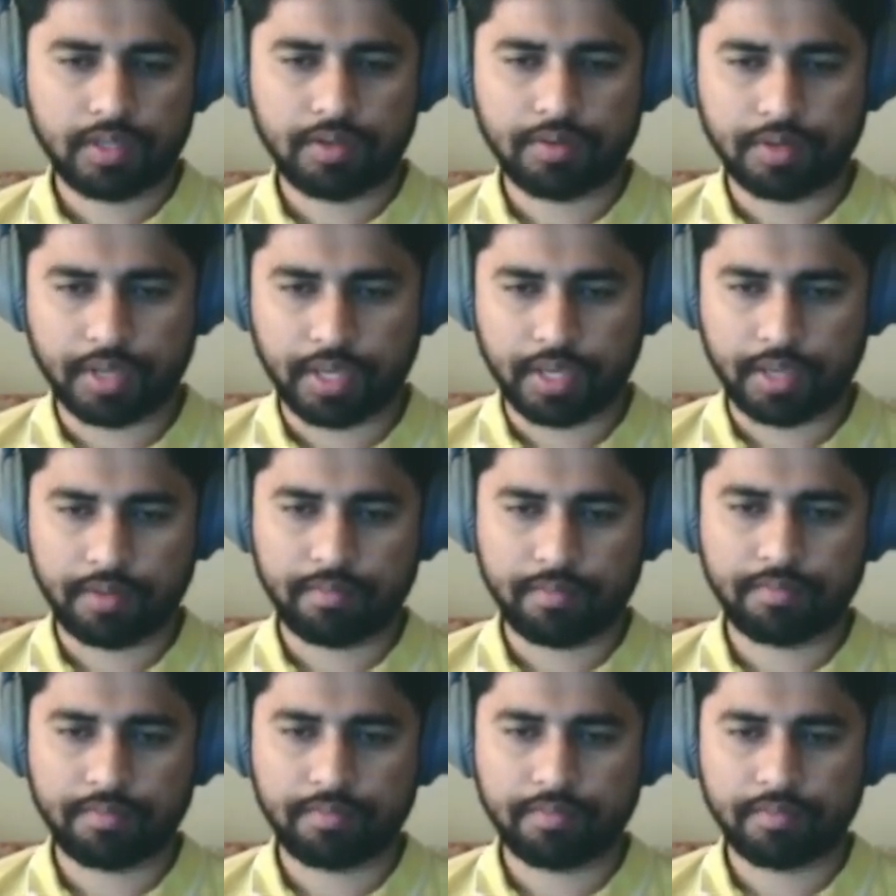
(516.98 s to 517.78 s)
Okay,
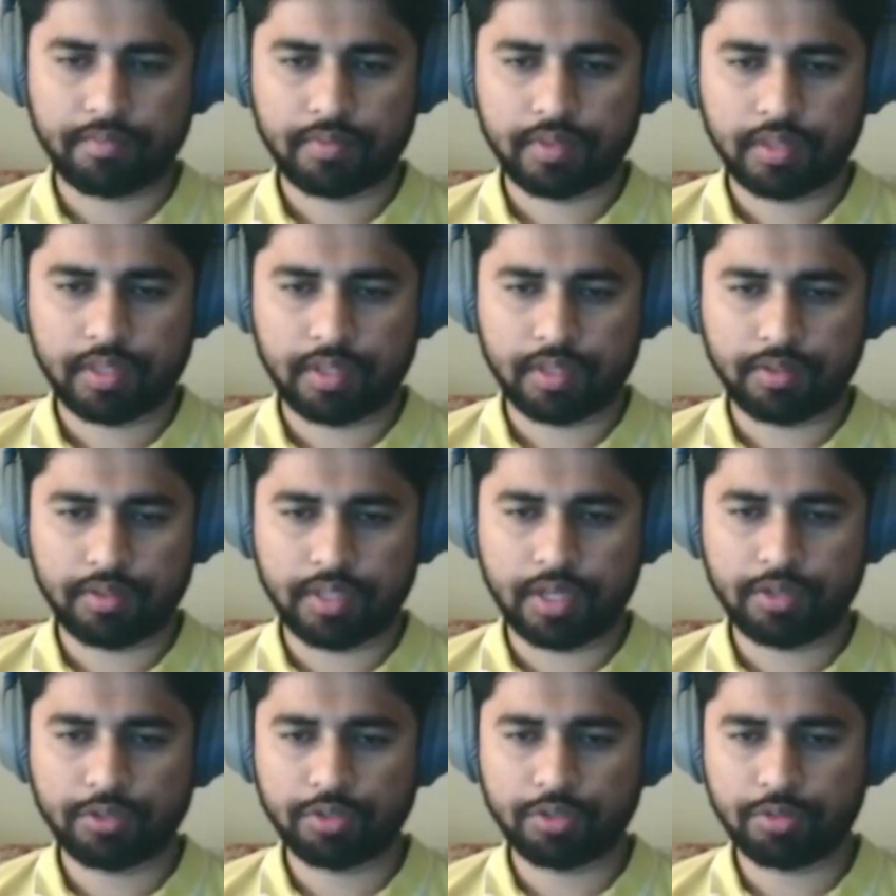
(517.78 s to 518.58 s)
now
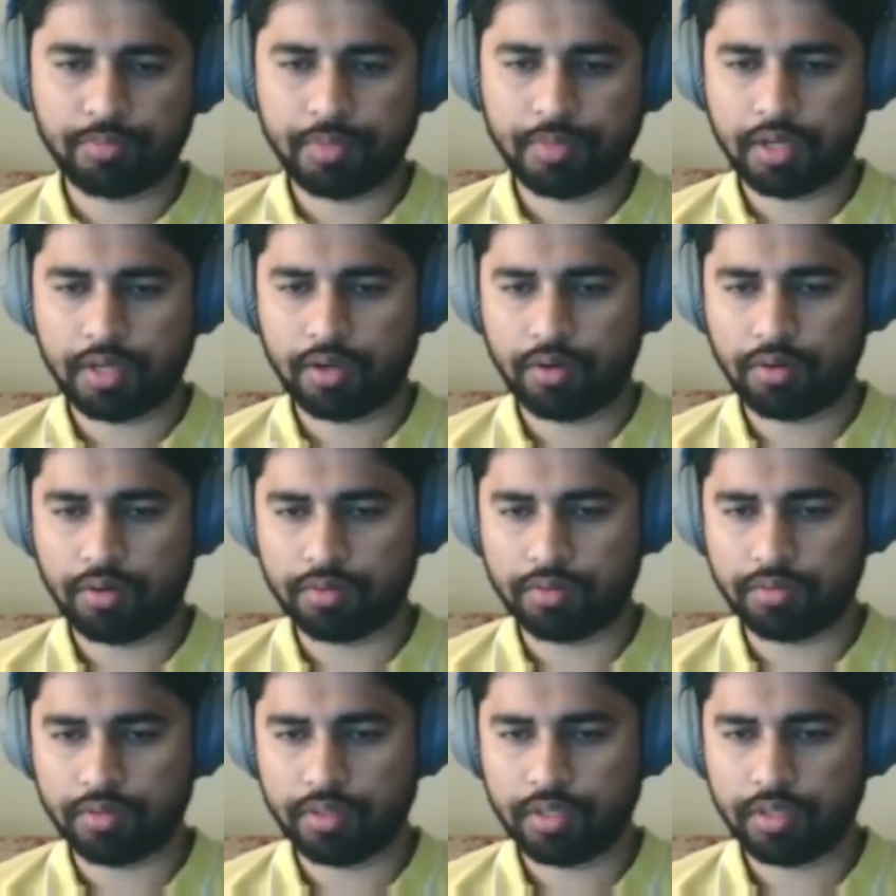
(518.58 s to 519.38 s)
there should be a
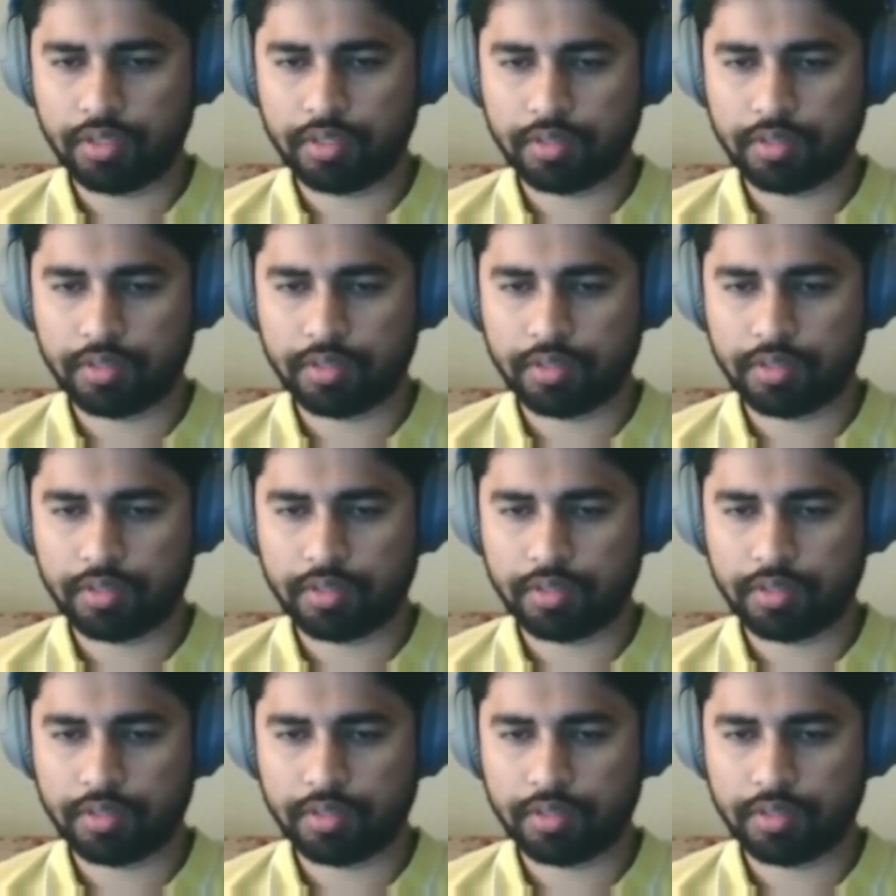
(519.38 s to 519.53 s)
hole